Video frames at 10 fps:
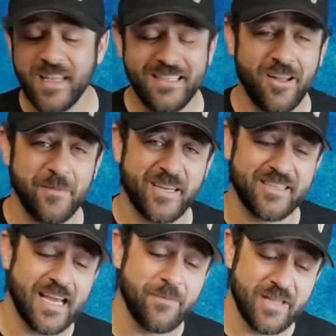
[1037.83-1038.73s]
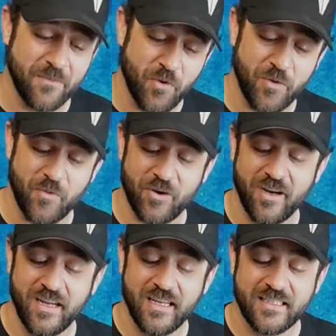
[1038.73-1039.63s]
It's all about time, and the more and
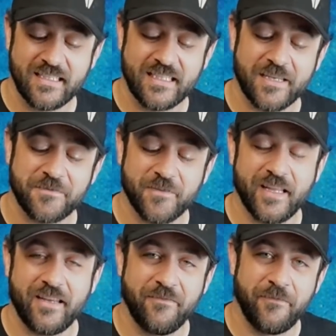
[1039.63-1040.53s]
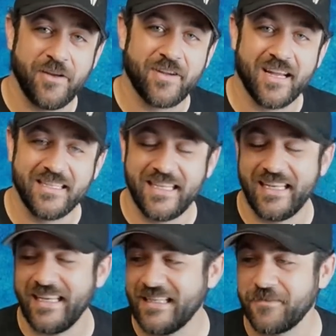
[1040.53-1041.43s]
more successful that video
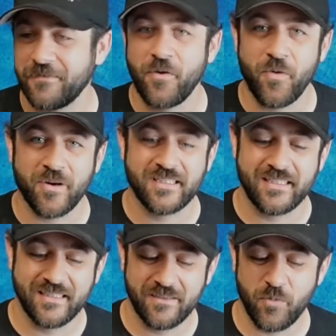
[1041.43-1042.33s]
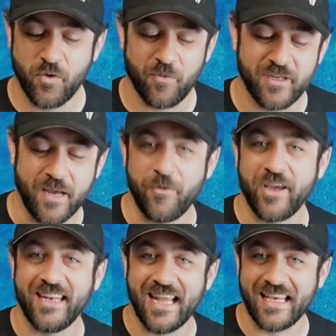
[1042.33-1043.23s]
content is, of course, the more and more time
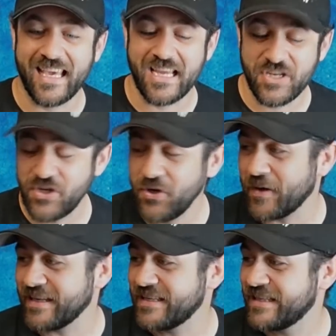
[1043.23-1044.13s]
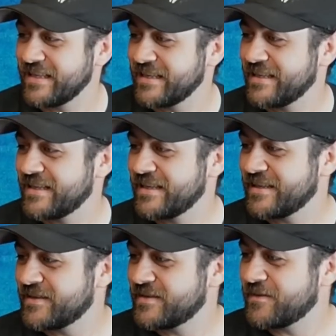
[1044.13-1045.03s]
we can dedicate to it.
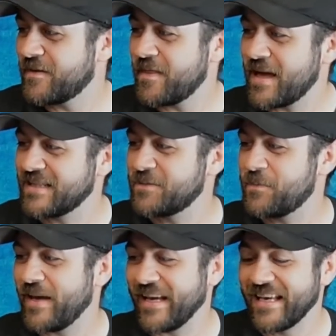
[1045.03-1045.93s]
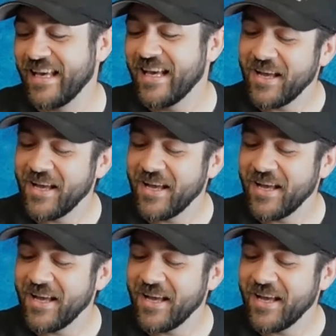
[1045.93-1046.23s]
That's pink.